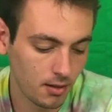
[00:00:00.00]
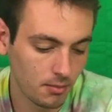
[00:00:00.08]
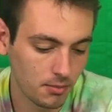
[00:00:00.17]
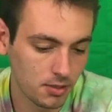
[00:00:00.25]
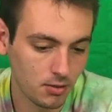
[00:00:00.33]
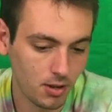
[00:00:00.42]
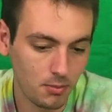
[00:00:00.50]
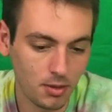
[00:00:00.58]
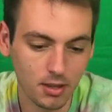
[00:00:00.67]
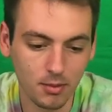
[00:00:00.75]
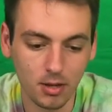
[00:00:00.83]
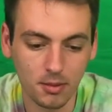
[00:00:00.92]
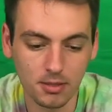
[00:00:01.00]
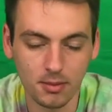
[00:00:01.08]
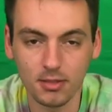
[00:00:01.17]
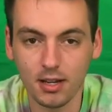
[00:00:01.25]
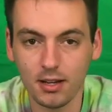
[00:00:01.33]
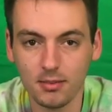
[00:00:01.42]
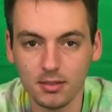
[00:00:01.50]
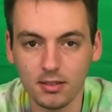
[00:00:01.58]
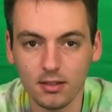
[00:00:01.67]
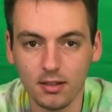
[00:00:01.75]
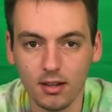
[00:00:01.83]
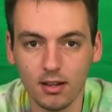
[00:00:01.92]
So I pick them up sometimes,
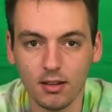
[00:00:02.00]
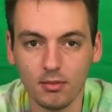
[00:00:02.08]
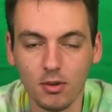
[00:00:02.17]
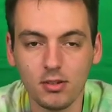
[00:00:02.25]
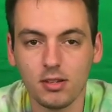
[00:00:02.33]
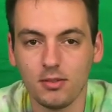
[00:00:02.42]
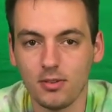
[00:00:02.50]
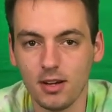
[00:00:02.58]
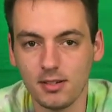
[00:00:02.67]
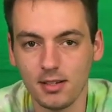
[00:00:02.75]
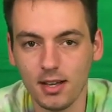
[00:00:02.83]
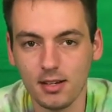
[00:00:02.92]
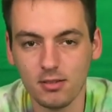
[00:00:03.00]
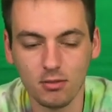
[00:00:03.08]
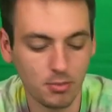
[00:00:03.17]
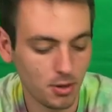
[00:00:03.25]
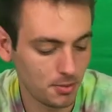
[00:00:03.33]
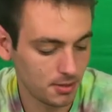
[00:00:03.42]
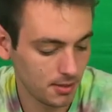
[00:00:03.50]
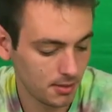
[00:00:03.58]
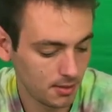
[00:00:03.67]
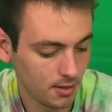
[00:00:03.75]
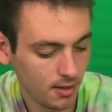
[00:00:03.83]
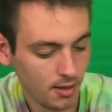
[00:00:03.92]
mostly for educational purposes.
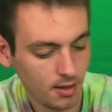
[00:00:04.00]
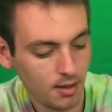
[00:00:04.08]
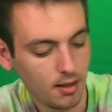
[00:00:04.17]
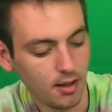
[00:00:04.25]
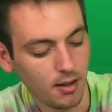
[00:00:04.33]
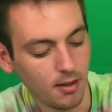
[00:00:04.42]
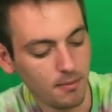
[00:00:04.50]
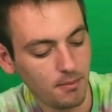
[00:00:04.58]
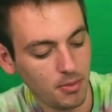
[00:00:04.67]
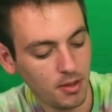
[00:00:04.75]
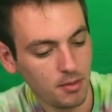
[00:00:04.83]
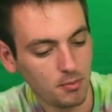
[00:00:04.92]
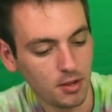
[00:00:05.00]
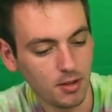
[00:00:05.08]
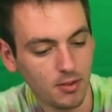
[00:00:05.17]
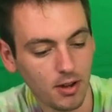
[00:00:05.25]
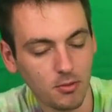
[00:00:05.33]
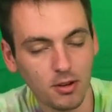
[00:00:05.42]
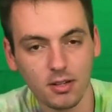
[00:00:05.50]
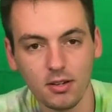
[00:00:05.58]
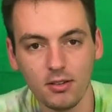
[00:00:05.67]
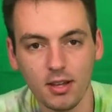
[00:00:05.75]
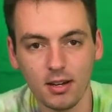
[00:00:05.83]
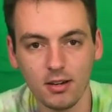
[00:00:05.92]
But if I were to do
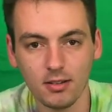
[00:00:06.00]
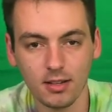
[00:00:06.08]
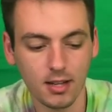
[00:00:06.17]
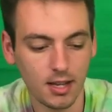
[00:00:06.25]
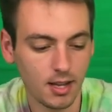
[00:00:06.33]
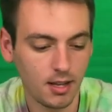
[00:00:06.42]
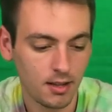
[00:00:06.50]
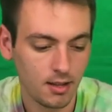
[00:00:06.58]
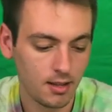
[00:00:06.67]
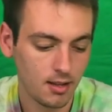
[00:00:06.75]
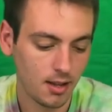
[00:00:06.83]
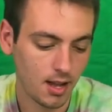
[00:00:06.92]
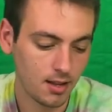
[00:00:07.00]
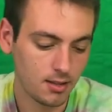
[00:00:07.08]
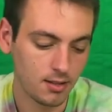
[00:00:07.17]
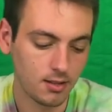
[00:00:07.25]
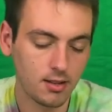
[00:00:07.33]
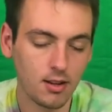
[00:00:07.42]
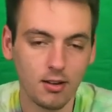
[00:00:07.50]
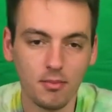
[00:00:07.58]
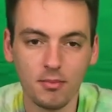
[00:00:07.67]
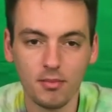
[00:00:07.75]
that during the day, I can come